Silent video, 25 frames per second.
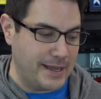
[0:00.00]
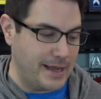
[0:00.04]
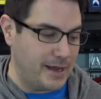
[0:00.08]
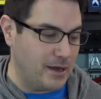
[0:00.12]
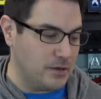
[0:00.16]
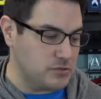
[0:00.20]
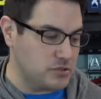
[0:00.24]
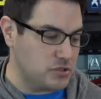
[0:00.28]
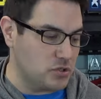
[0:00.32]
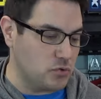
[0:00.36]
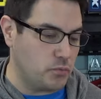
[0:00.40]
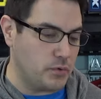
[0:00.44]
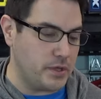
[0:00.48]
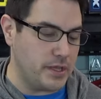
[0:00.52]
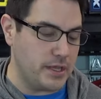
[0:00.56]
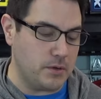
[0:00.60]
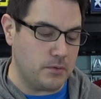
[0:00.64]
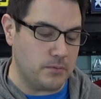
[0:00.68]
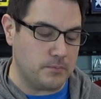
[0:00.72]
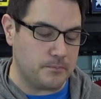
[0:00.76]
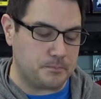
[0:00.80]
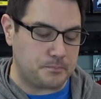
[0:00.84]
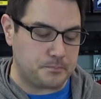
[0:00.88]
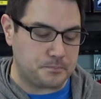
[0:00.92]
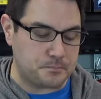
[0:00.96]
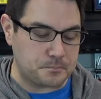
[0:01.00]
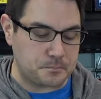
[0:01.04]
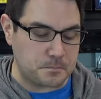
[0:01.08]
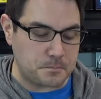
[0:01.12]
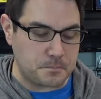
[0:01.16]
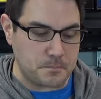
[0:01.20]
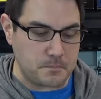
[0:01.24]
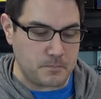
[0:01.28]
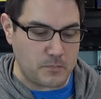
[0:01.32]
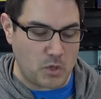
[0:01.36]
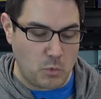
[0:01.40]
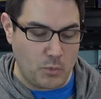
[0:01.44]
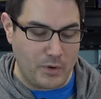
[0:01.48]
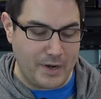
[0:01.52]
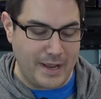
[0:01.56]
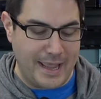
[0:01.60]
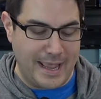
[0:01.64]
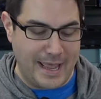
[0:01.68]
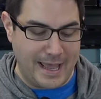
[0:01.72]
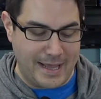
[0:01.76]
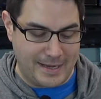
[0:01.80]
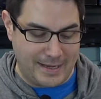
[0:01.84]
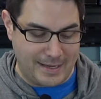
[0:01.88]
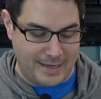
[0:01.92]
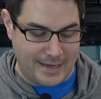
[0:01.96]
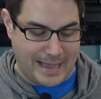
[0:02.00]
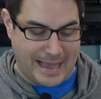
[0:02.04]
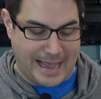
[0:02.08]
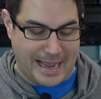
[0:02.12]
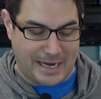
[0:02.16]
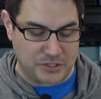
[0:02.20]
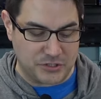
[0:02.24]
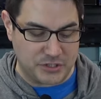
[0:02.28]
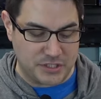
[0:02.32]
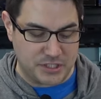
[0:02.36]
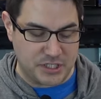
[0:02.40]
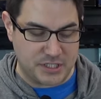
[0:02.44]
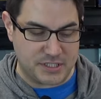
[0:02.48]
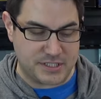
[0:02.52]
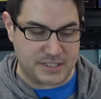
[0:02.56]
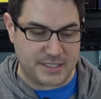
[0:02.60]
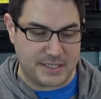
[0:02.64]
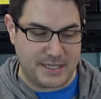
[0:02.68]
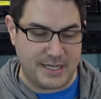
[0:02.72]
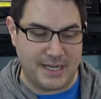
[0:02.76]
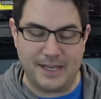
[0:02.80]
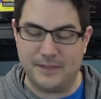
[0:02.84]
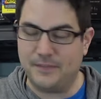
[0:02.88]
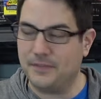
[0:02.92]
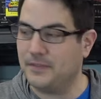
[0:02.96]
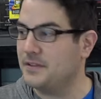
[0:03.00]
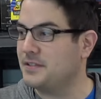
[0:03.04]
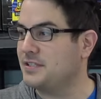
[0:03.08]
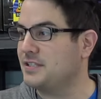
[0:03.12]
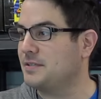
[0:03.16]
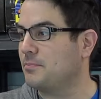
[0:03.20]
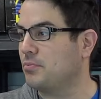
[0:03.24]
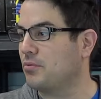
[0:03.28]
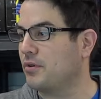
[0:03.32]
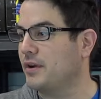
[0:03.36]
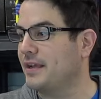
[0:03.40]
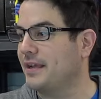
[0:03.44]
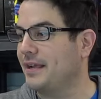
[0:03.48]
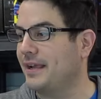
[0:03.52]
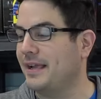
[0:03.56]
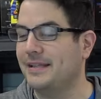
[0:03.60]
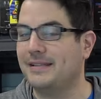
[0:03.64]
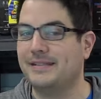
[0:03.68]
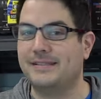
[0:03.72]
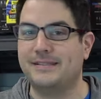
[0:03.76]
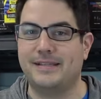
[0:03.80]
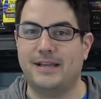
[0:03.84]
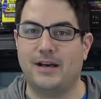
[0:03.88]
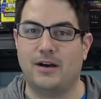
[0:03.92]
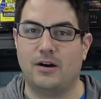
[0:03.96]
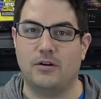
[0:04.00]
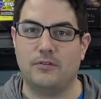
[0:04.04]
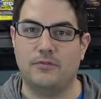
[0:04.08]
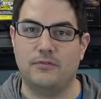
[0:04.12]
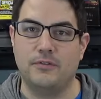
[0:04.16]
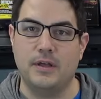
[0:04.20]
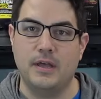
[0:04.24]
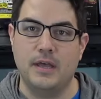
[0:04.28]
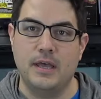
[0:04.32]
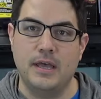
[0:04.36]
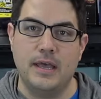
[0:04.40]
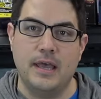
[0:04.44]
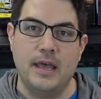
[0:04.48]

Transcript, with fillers: down. So we went ahead and actually just cut the spring itself.